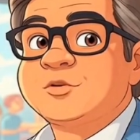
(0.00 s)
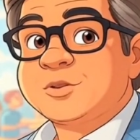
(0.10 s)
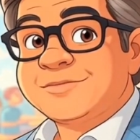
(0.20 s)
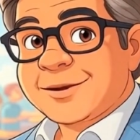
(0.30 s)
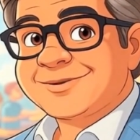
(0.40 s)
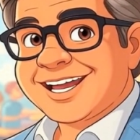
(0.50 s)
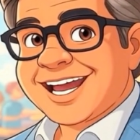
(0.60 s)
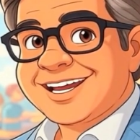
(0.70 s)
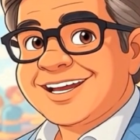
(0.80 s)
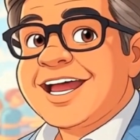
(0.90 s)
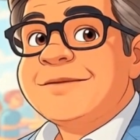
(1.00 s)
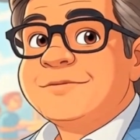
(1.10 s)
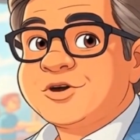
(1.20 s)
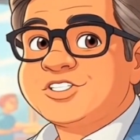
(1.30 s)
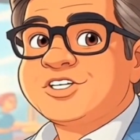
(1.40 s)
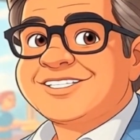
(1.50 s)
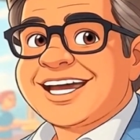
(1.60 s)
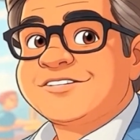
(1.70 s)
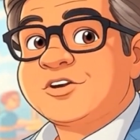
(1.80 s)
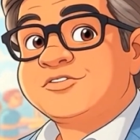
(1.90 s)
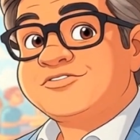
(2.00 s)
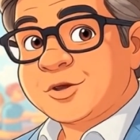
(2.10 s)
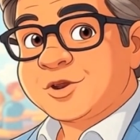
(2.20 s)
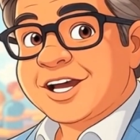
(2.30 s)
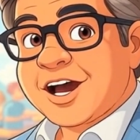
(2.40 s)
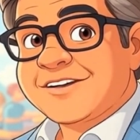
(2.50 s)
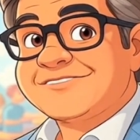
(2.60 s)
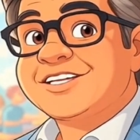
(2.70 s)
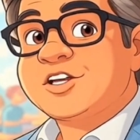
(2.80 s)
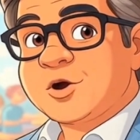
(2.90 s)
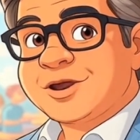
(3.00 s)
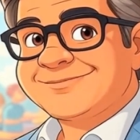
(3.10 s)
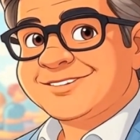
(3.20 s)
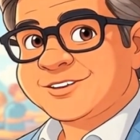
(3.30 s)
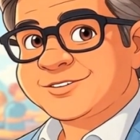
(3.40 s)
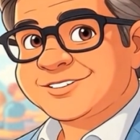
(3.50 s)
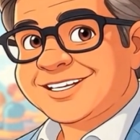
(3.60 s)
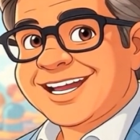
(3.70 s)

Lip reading: With proper care, most children outgrow frequent cough and cold episodes.